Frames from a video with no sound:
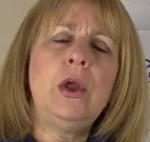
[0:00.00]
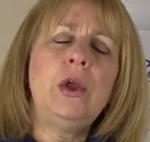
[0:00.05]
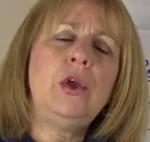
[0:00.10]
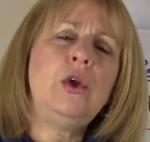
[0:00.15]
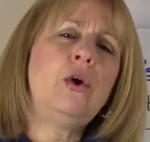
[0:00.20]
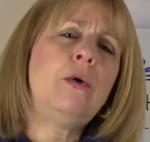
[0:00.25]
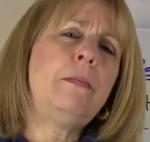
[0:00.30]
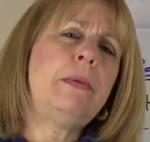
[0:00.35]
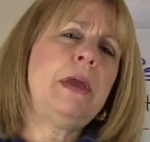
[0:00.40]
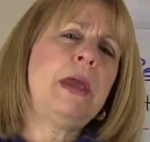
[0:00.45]

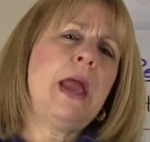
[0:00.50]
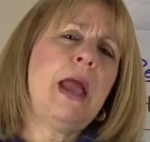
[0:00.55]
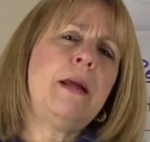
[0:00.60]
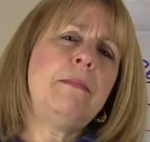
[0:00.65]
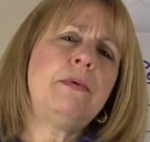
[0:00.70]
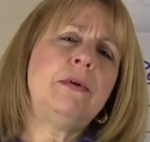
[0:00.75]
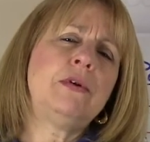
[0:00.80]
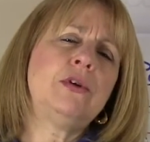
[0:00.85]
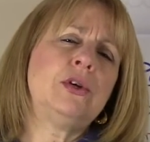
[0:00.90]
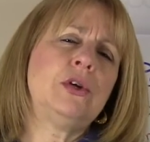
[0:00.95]
you'll be
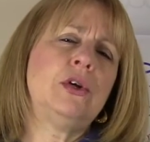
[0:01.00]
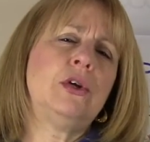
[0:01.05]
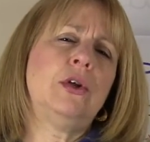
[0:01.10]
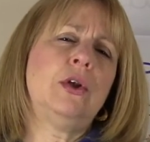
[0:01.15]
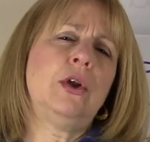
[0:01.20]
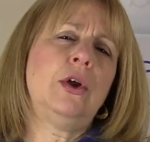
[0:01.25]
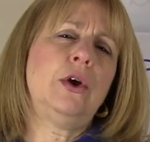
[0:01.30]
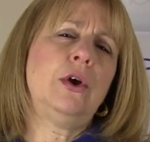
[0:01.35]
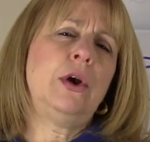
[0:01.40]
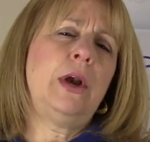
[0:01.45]
able to
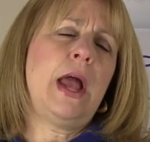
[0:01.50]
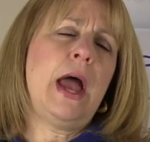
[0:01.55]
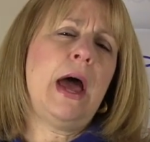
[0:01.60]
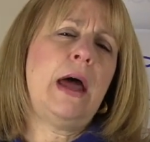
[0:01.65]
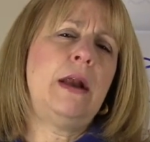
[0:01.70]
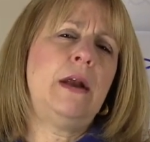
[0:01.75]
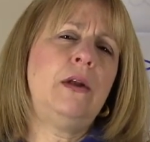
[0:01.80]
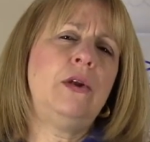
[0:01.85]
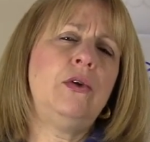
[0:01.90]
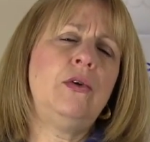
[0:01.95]
learn
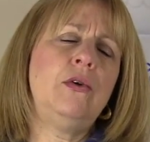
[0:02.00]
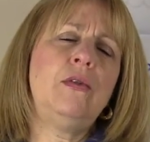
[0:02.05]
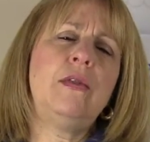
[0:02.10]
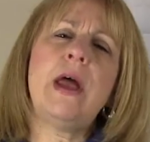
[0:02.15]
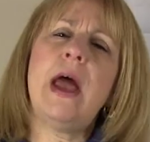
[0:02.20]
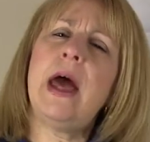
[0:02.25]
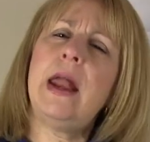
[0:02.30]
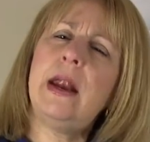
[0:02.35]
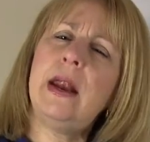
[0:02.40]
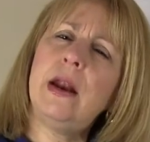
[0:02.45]
how to do
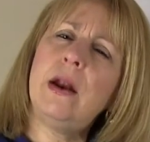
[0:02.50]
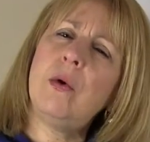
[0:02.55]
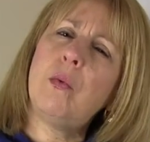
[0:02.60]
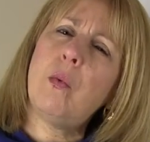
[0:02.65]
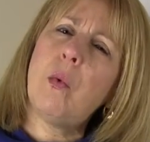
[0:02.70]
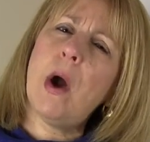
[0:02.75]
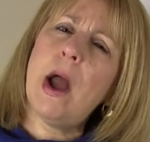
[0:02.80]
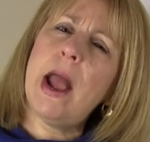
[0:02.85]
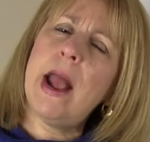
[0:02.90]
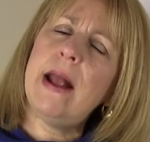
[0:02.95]
that in a
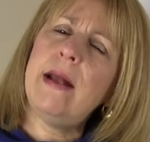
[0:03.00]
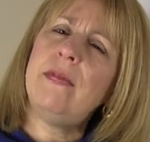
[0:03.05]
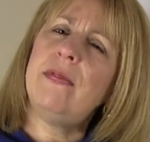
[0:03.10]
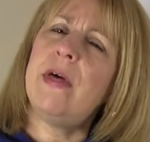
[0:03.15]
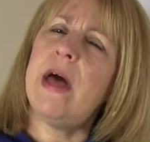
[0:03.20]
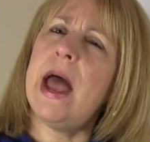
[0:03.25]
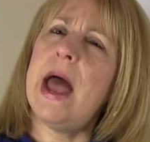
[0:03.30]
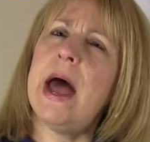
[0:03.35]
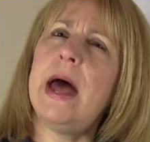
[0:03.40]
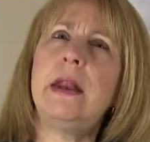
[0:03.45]
way
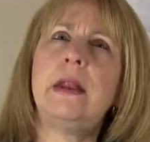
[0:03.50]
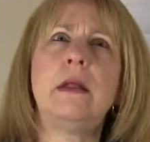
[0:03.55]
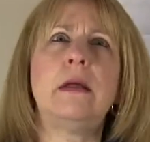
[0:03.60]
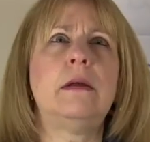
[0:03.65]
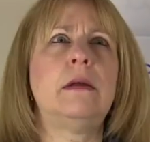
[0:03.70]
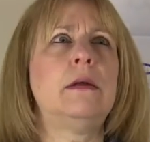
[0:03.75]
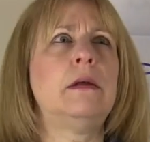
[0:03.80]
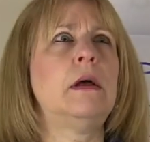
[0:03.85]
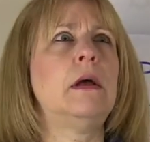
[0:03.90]
that